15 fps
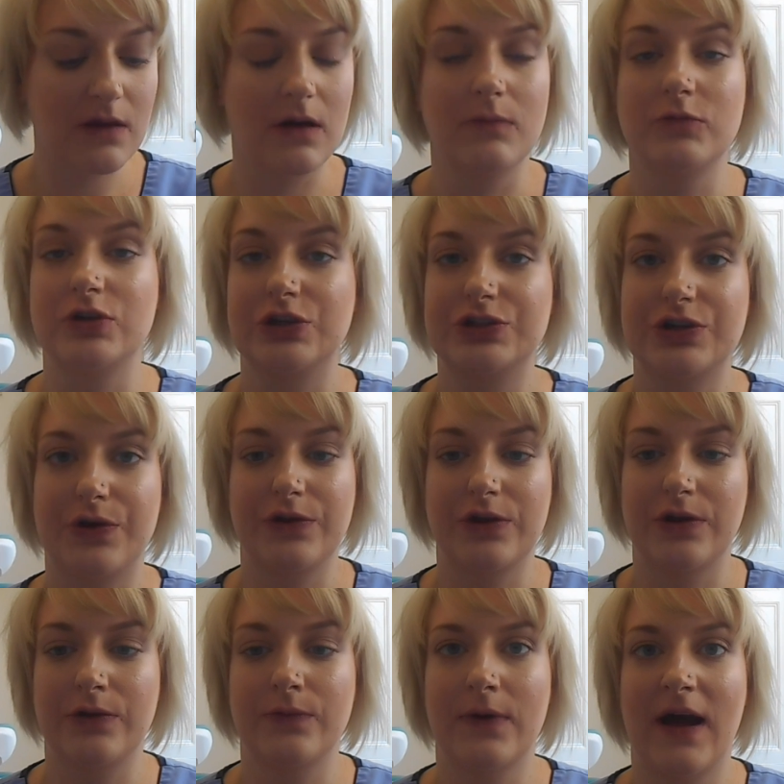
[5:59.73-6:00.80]
I'm going to
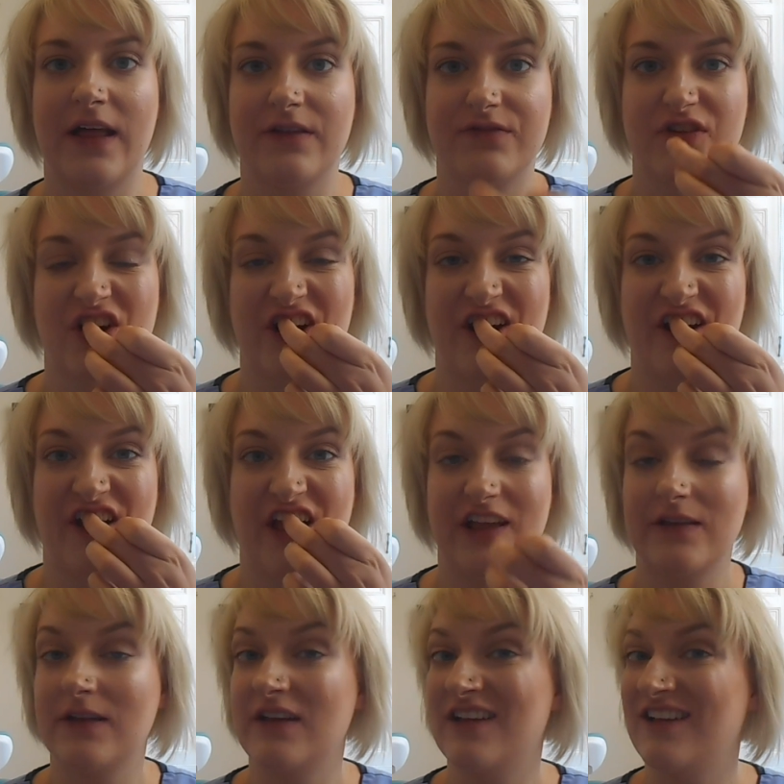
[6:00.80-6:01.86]
you at the front.
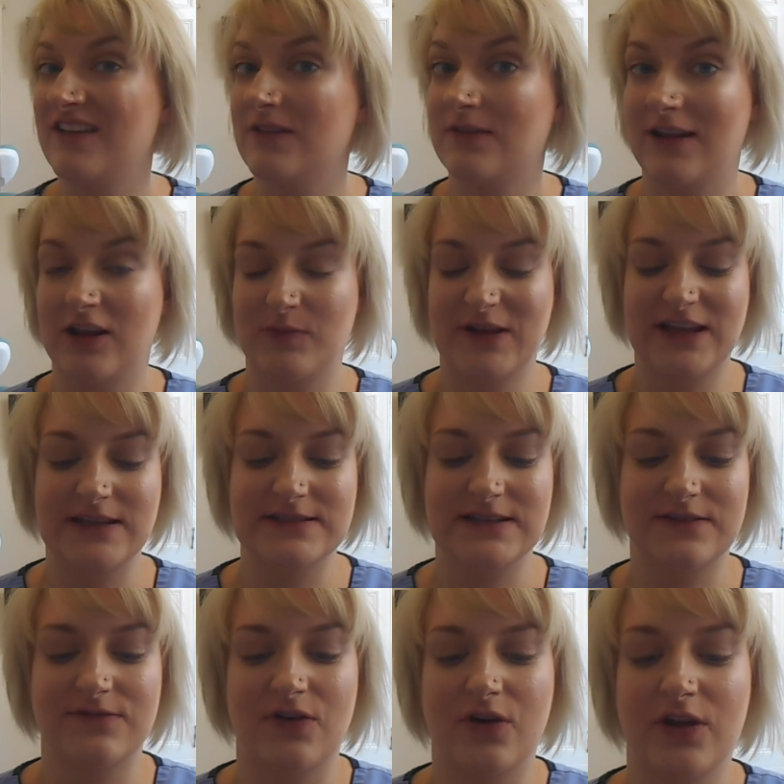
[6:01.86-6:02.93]
It's a little bit
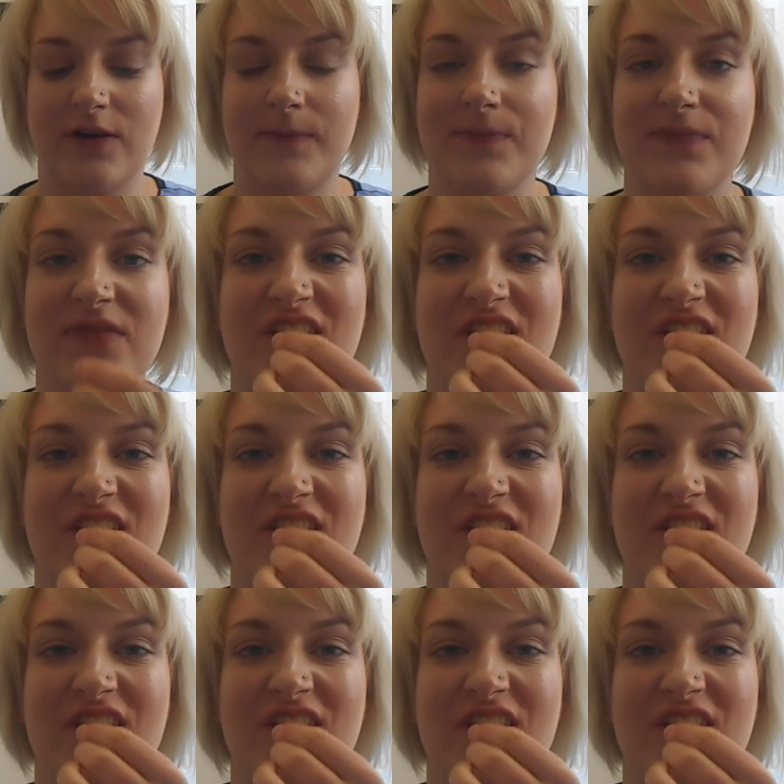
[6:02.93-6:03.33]
easier for you.